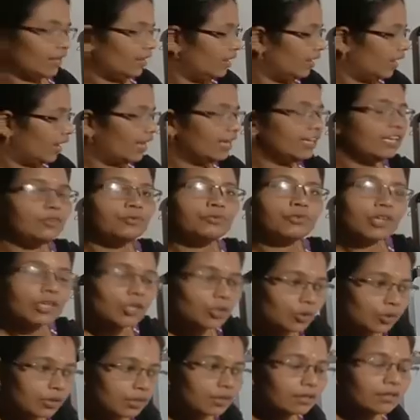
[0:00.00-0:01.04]
And if you
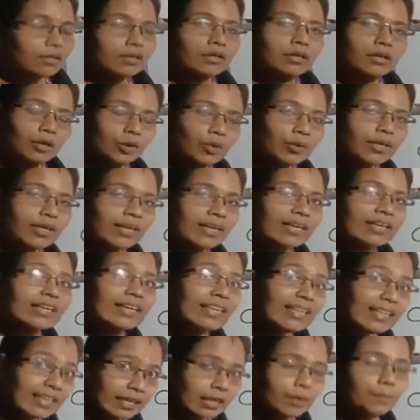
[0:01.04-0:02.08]
are looking at a
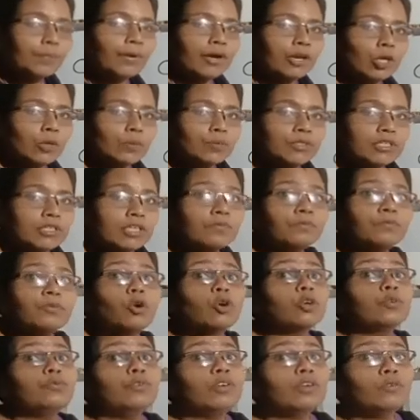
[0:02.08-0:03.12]
nearby object,
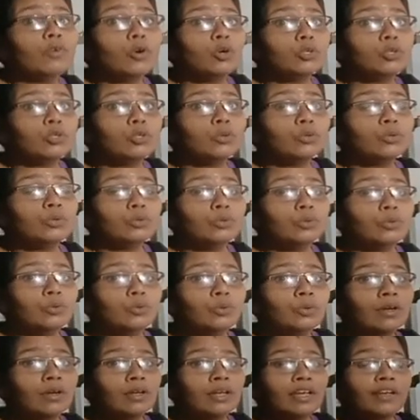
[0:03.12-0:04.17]
what we want to do?